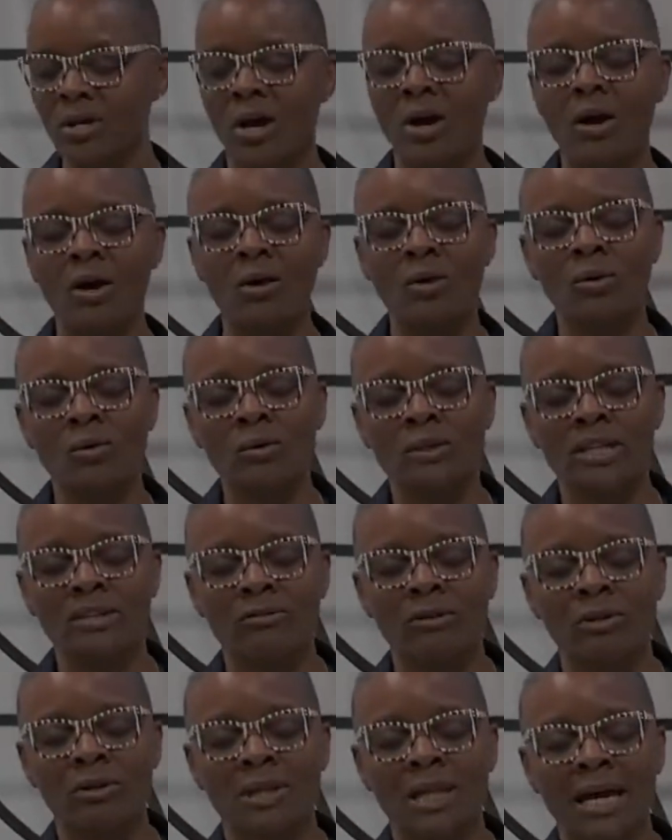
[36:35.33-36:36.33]
all who give
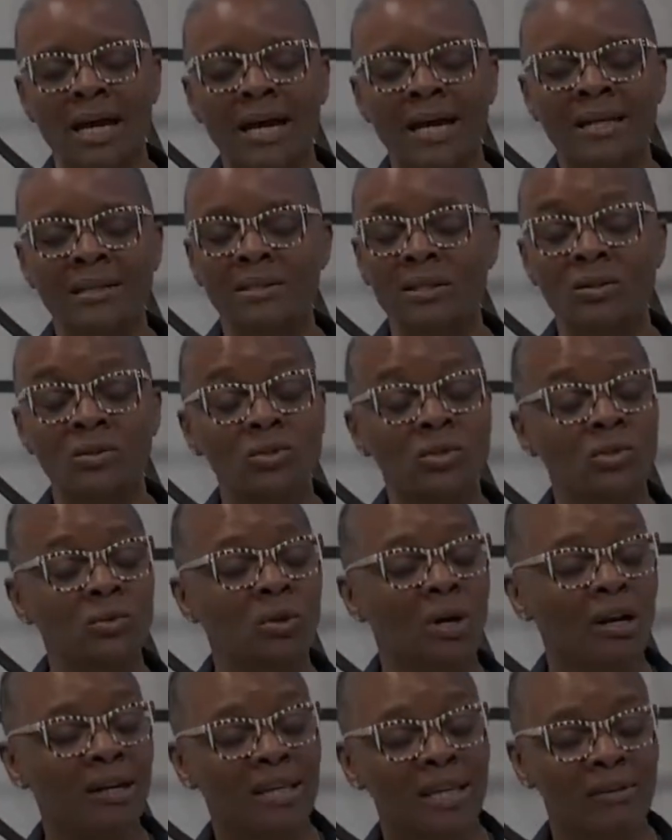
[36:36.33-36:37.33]
online, those who
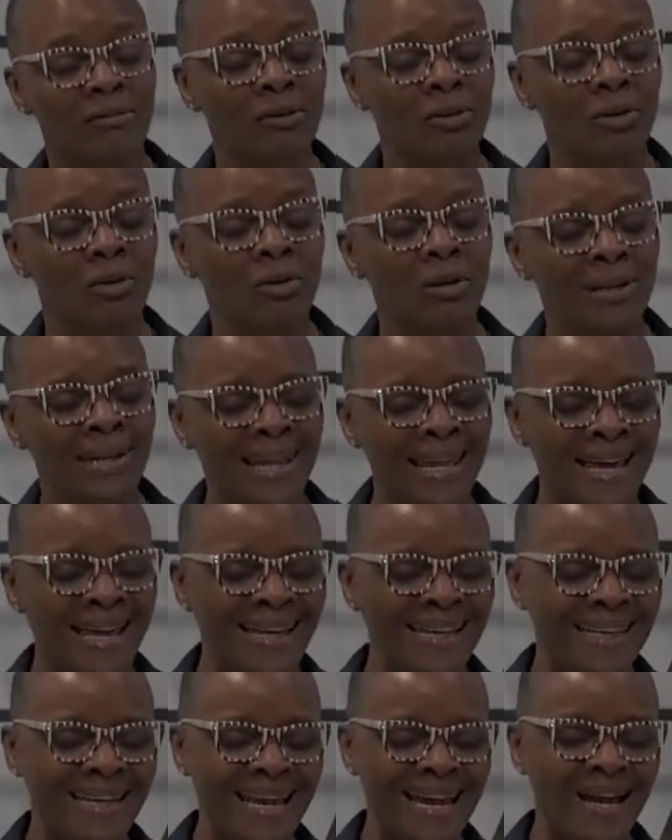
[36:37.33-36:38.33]
are giving
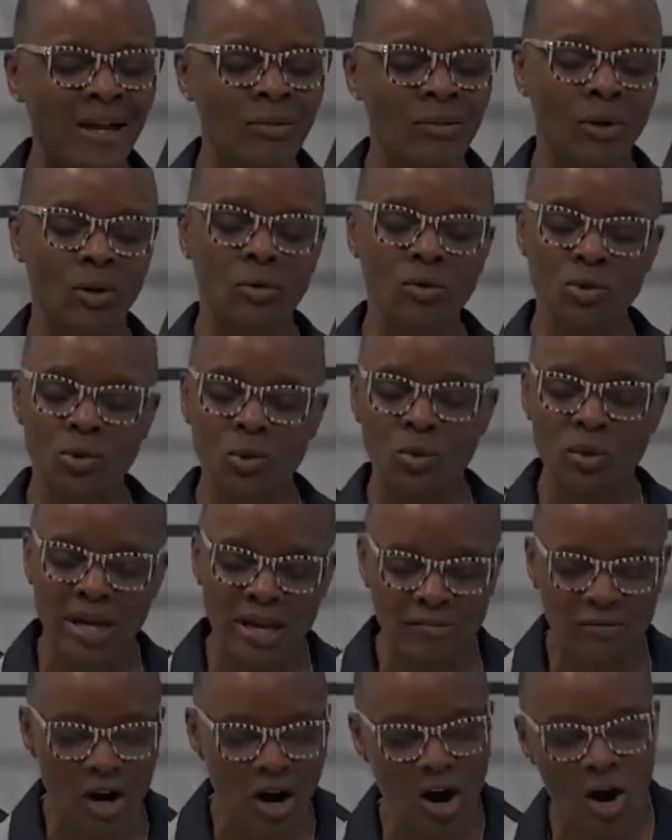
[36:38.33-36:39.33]
online now, those who
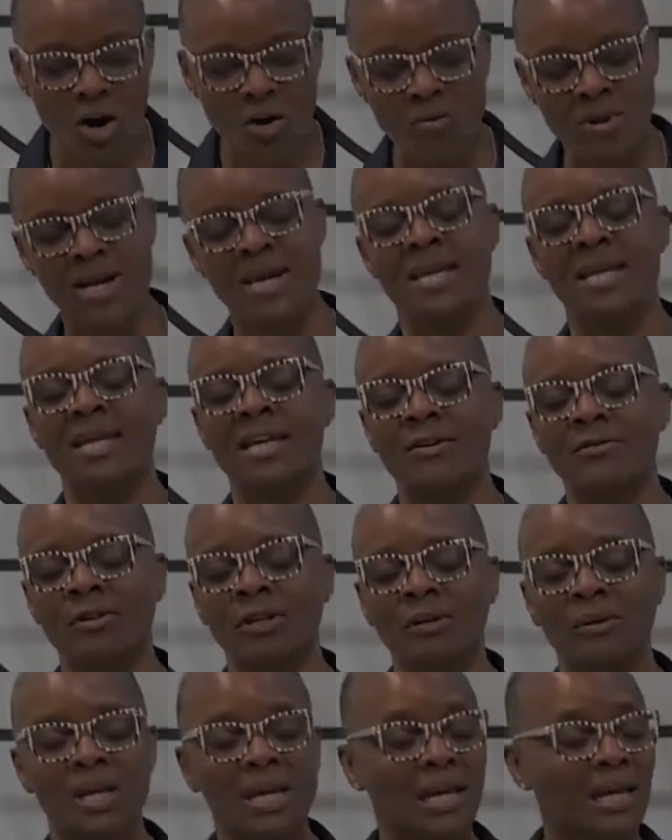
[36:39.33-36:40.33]
have already
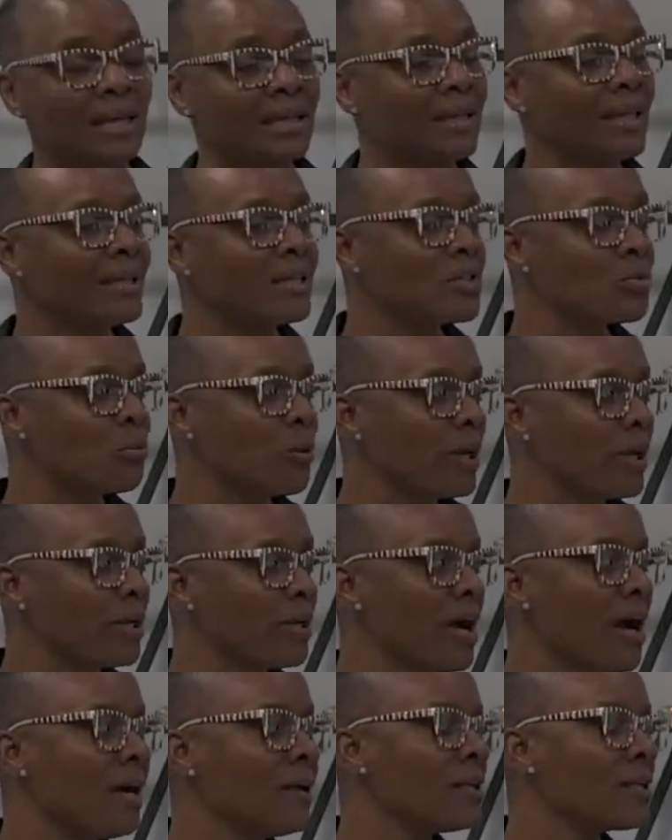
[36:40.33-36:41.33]
given. Let us bring it
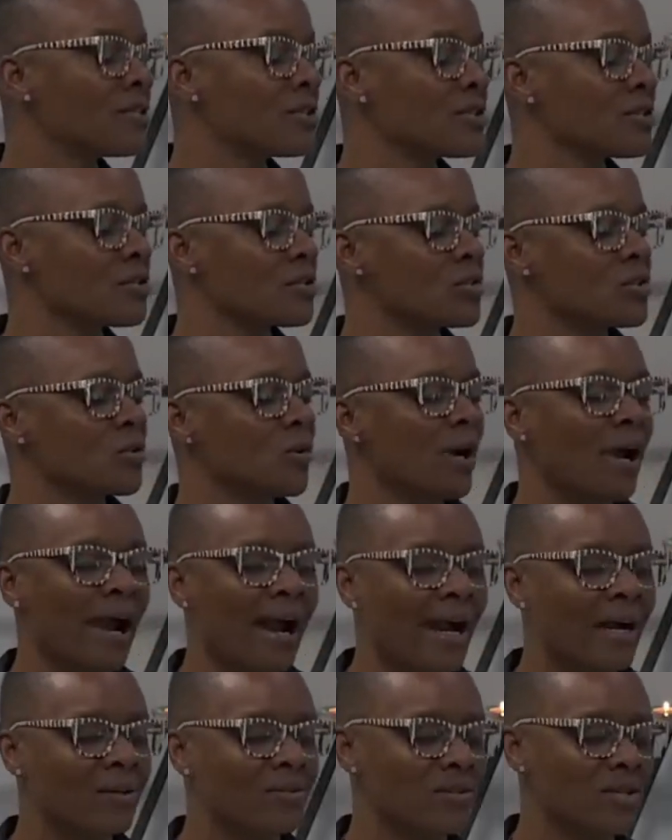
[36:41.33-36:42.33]
all into the
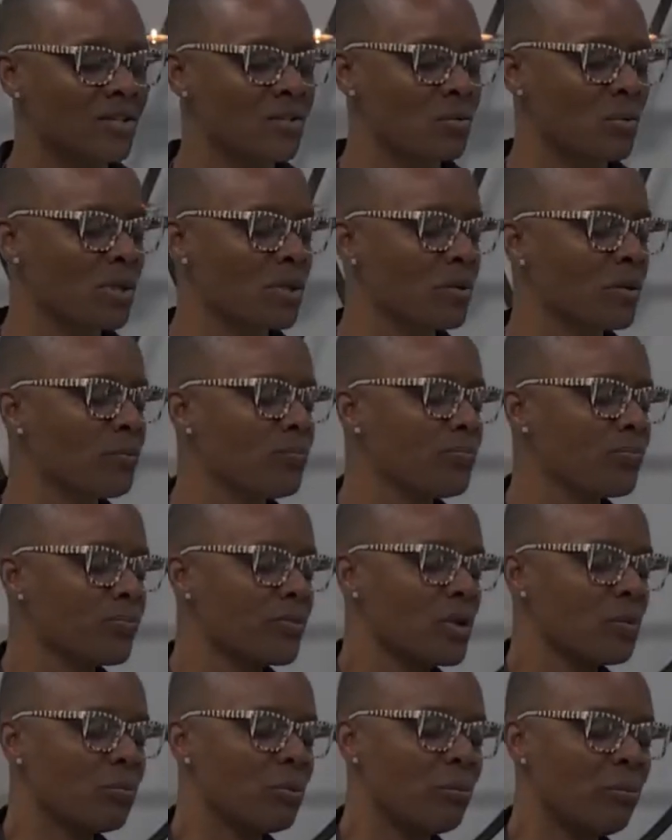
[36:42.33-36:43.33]
storehouse as we
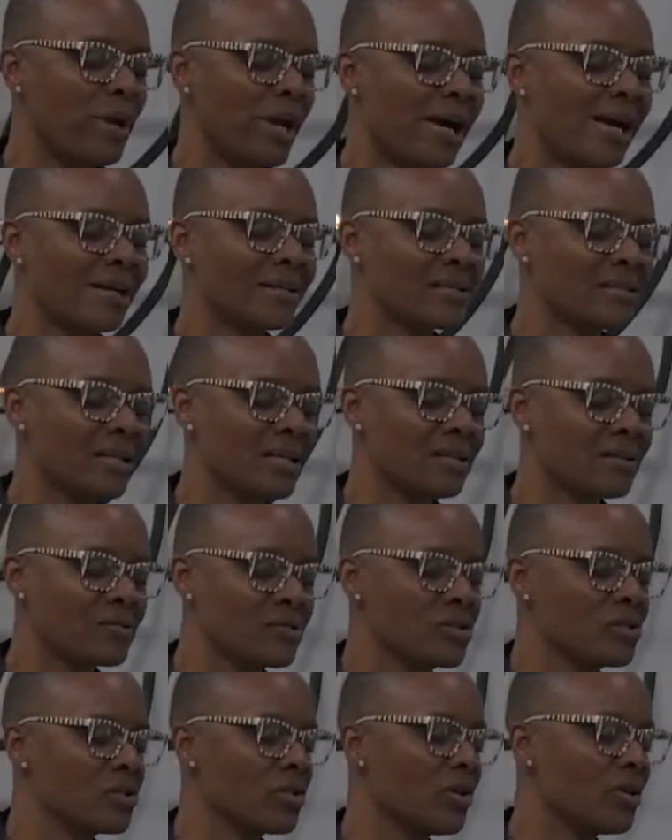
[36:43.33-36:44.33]
prepare ourselves
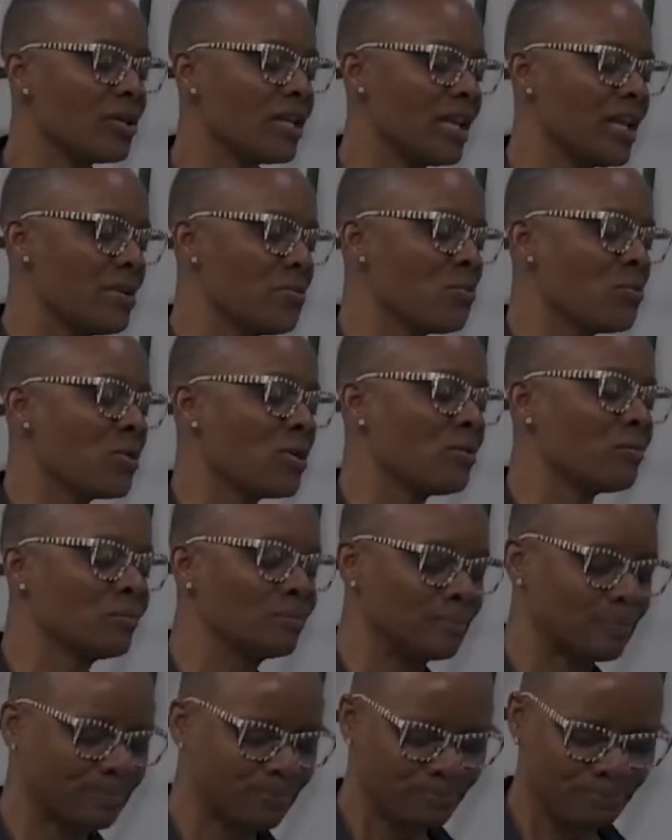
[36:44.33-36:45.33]
to turn inward.
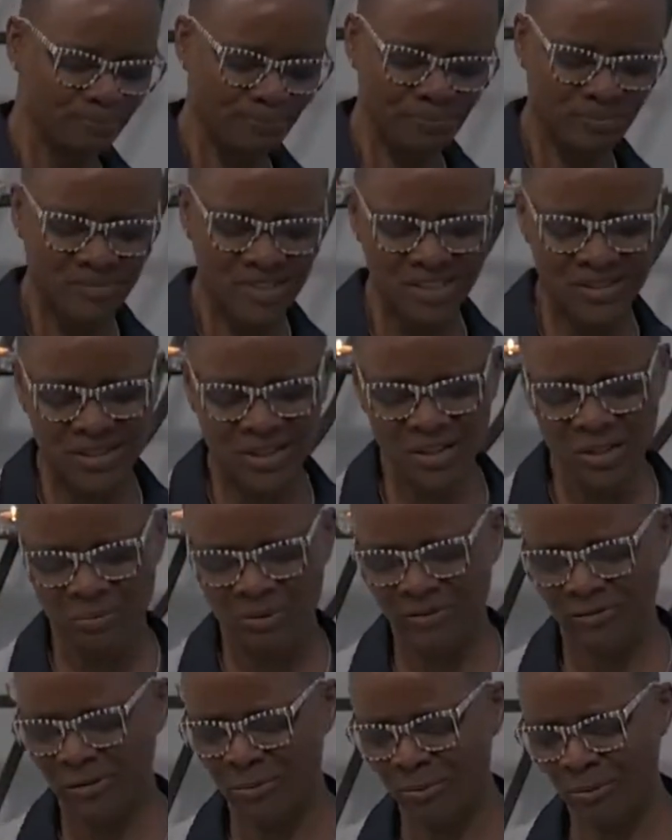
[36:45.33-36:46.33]

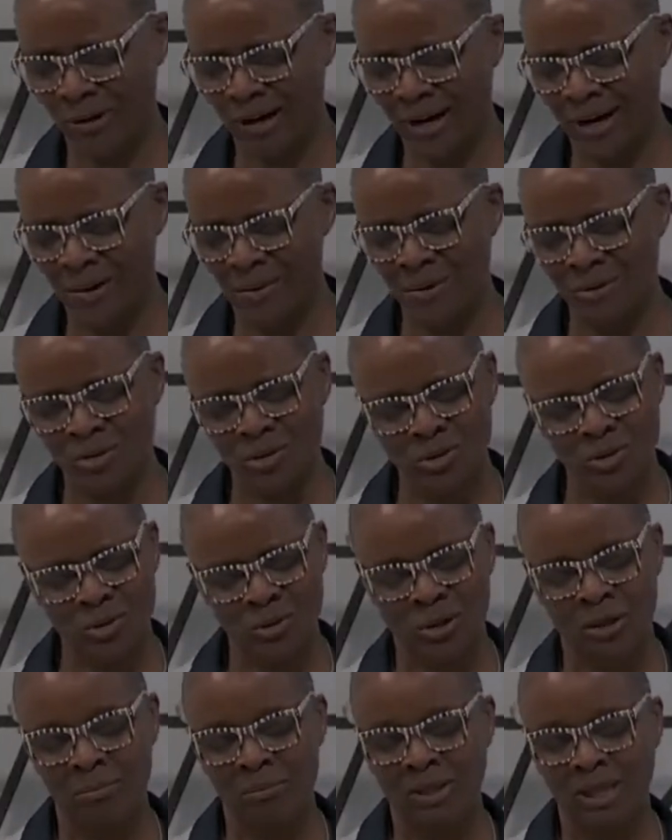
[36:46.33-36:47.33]
For prayer. Won't you
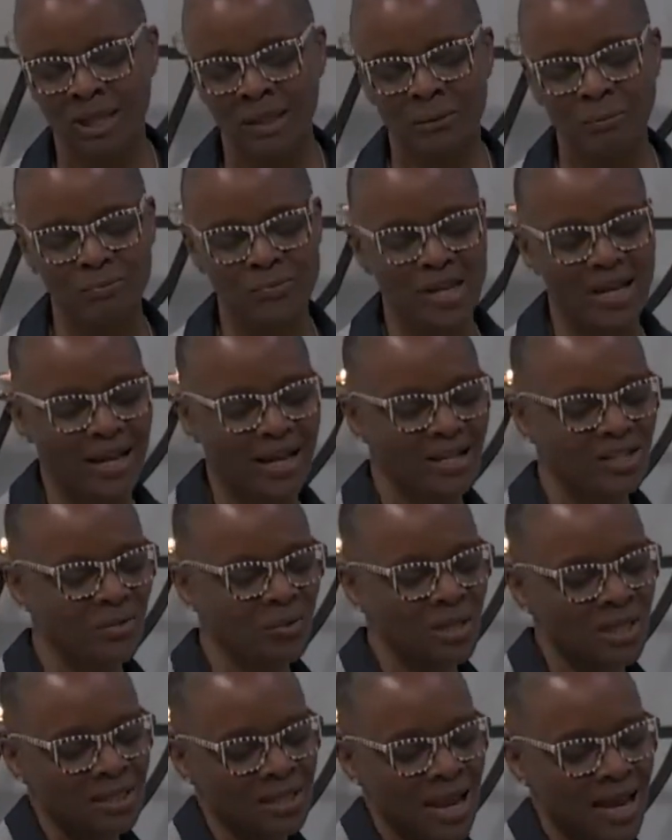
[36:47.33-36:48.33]
join me as
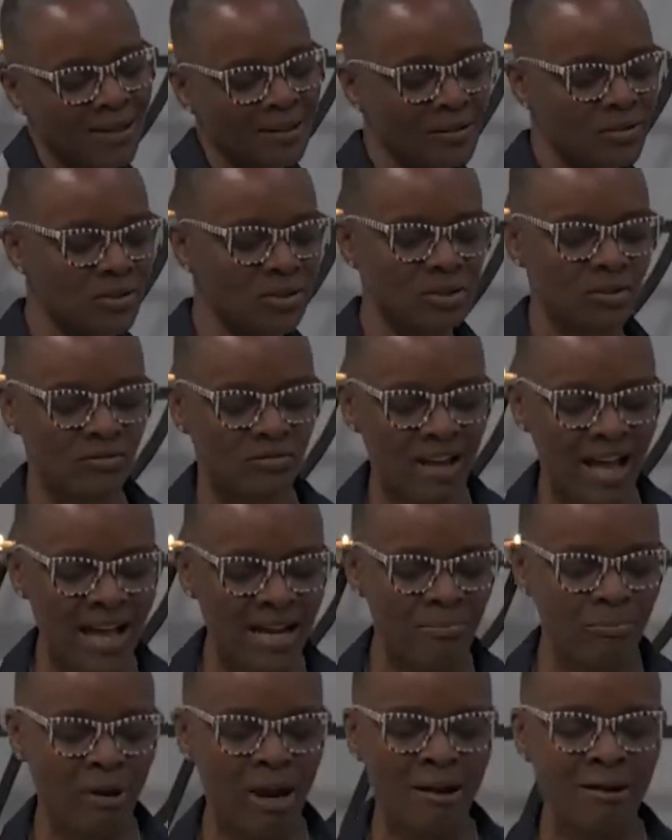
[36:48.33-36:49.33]
we acknowledge the
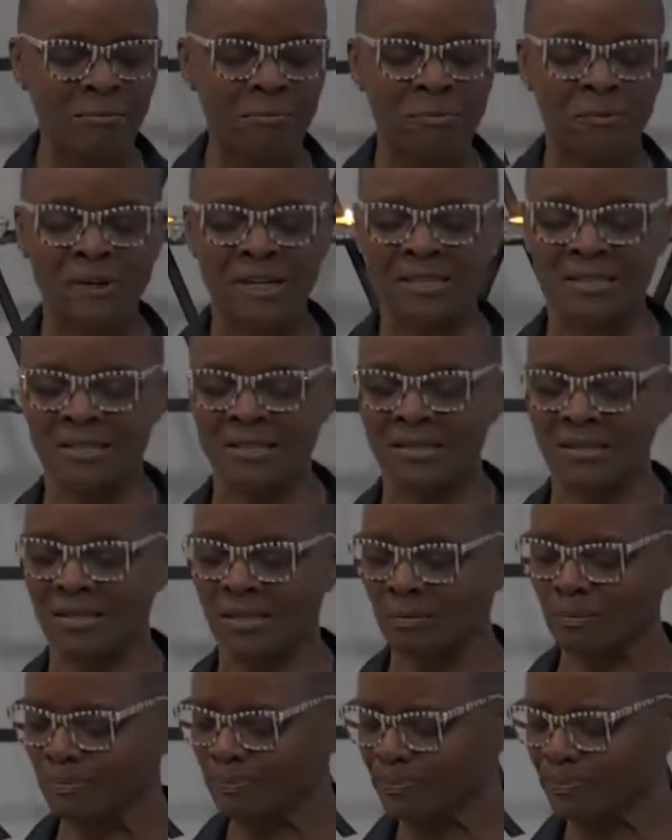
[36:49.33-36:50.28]
divine power and presence